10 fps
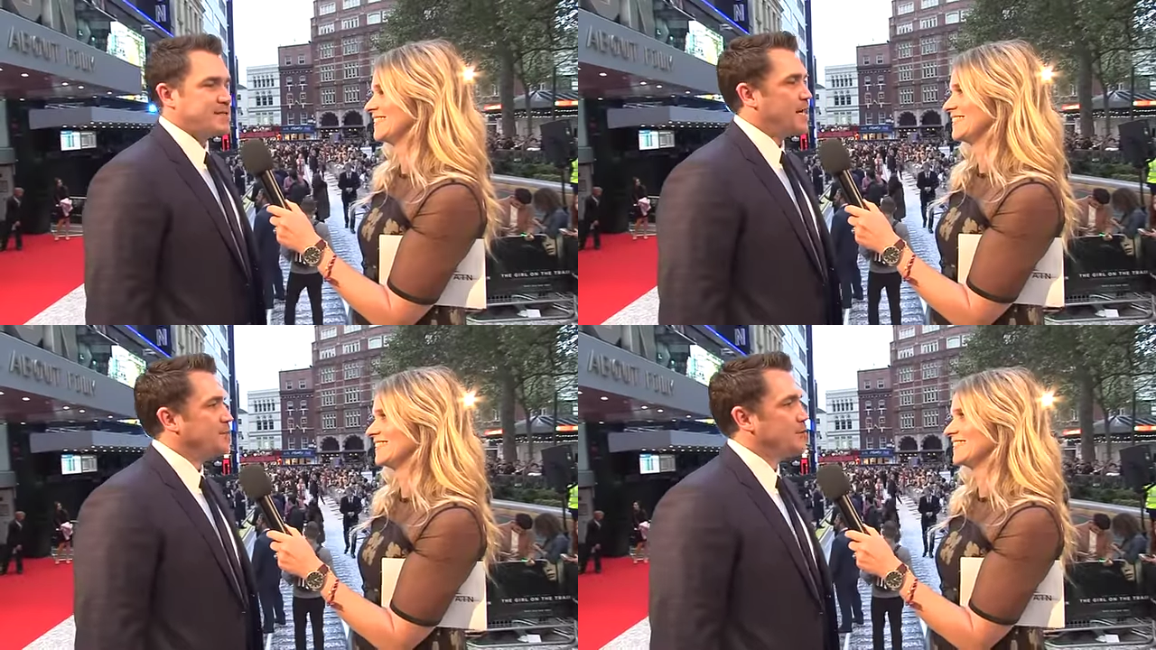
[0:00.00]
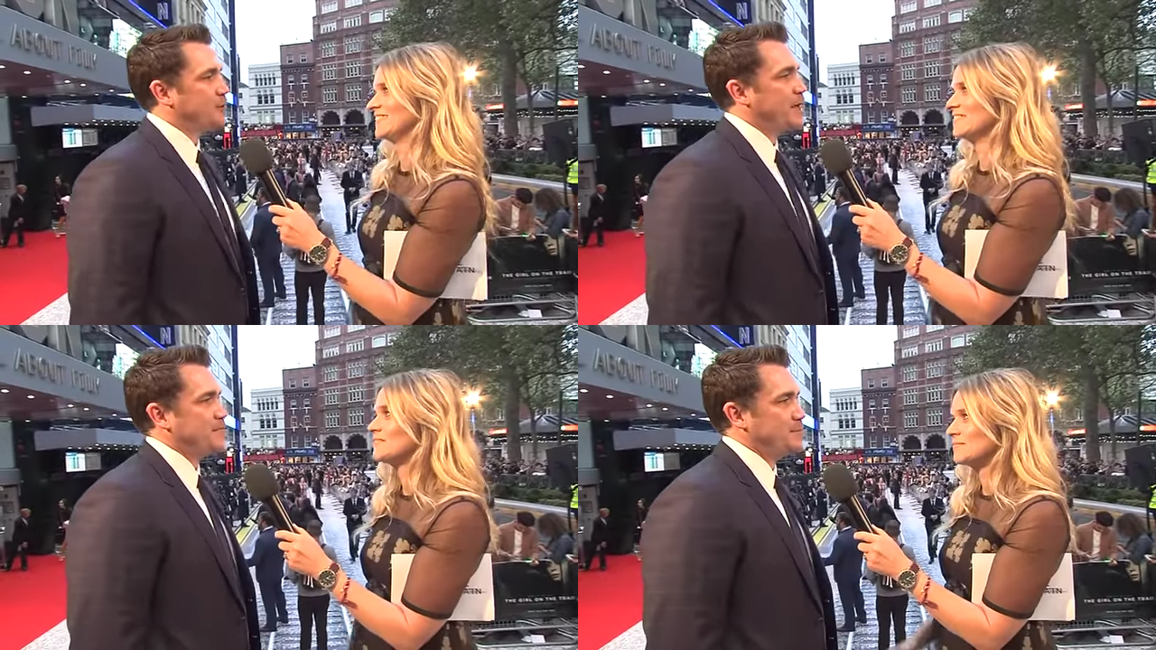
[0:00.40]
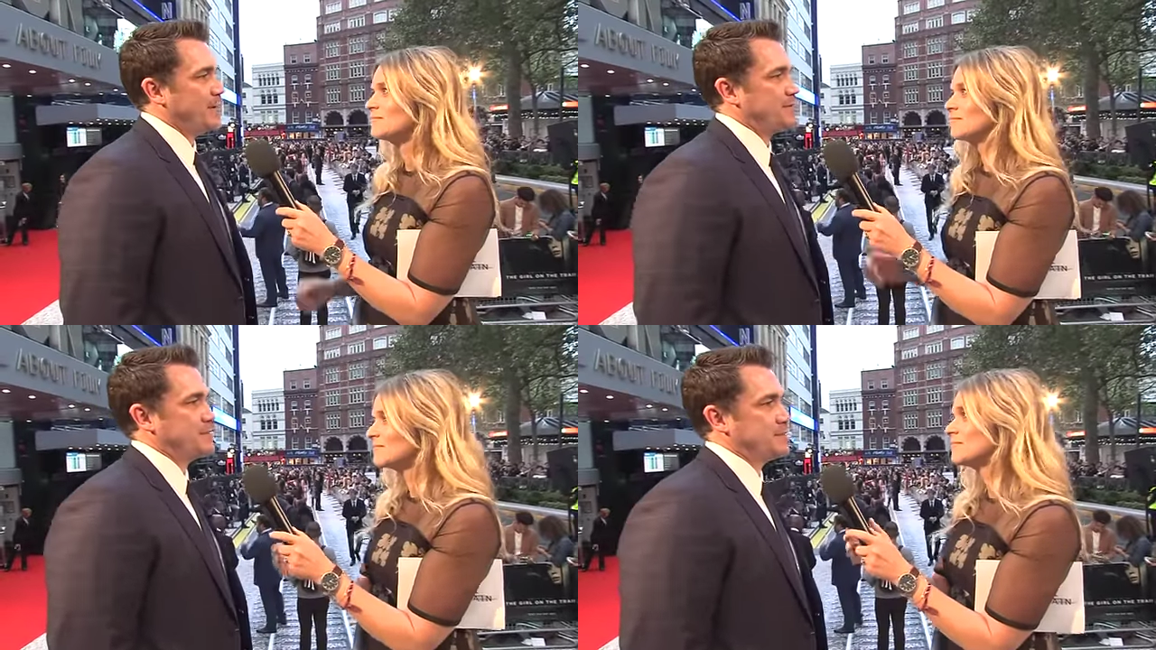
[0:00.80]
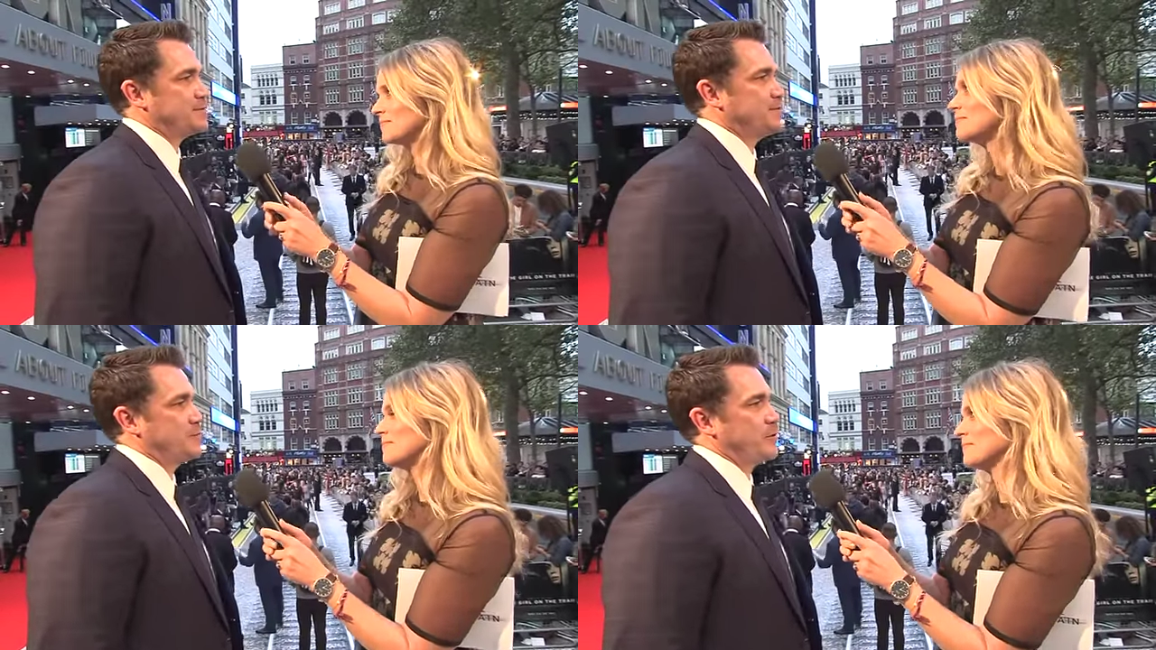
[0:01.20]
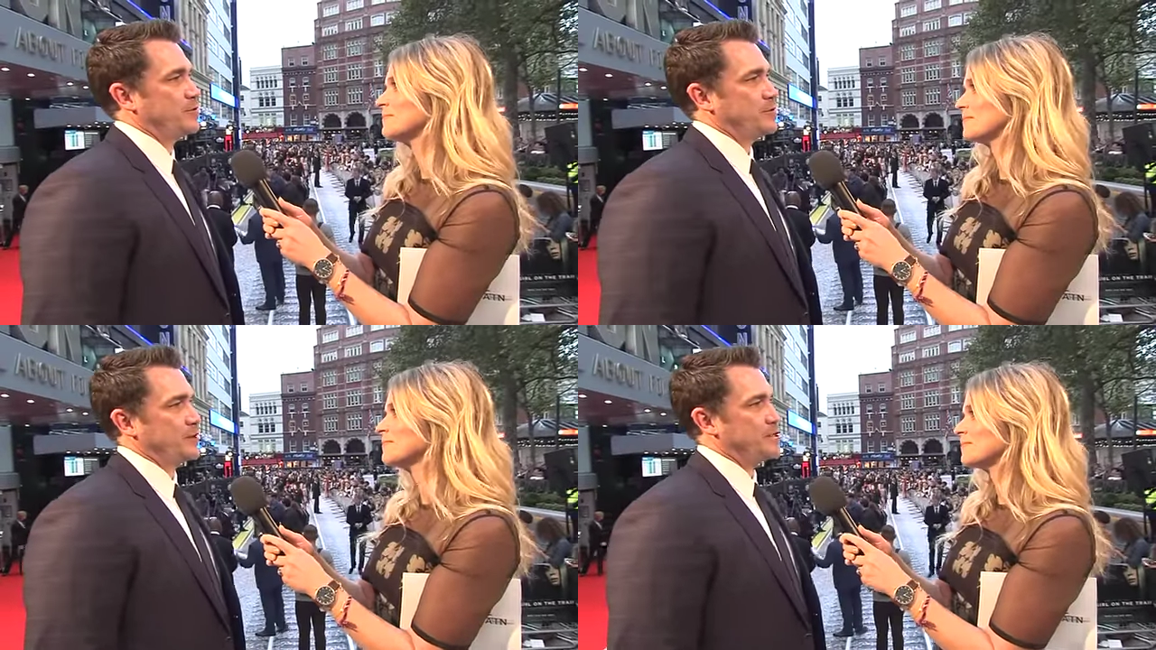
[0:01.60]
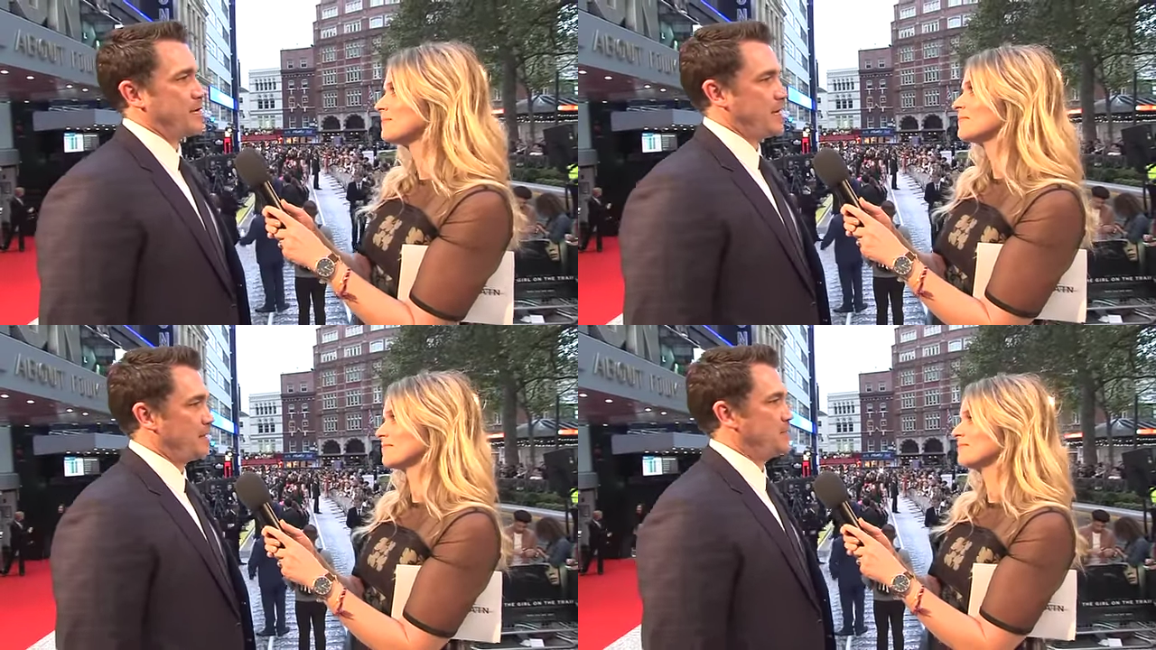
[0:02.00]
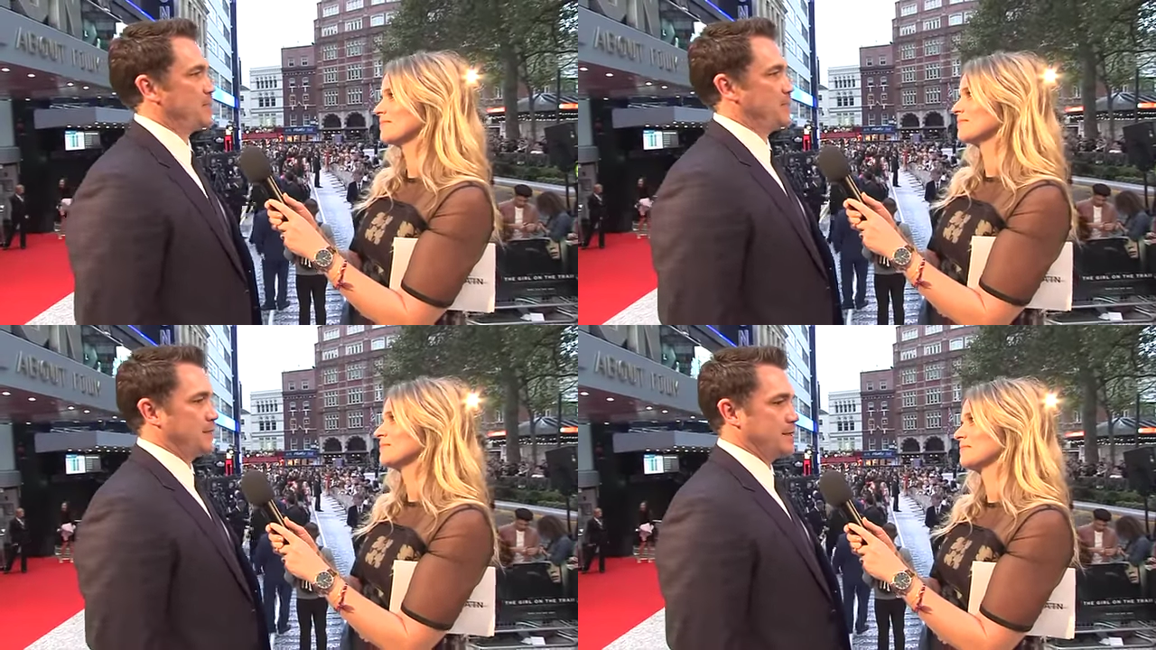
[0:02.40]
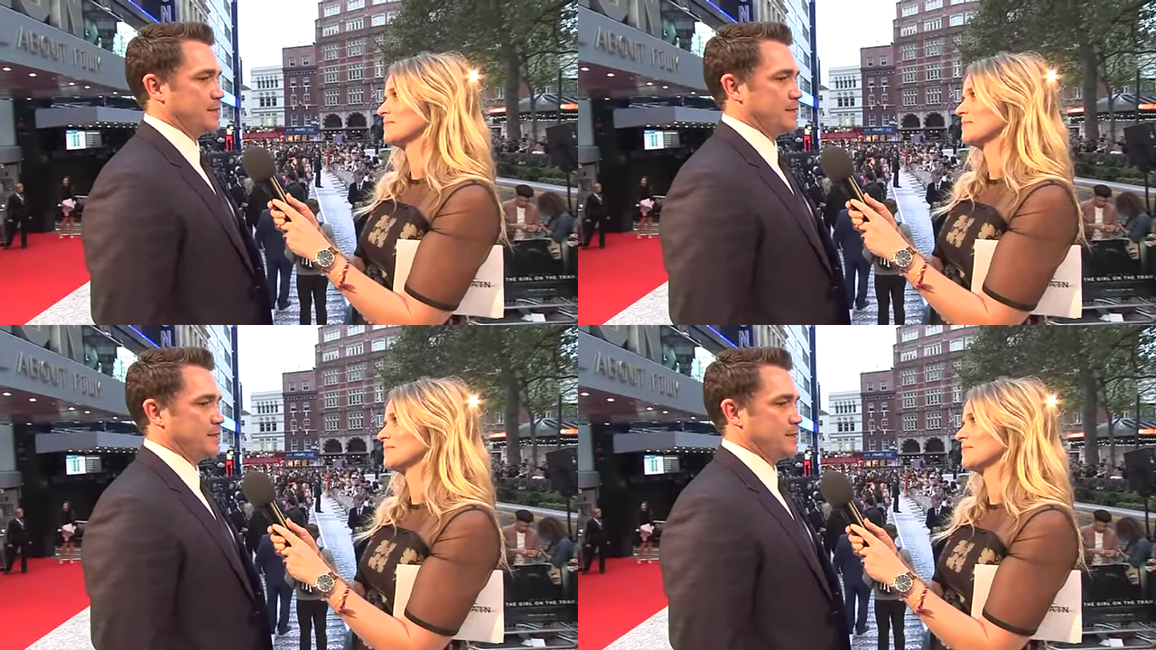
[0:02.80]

Speaker 1: technical aspects of this film are really challenging,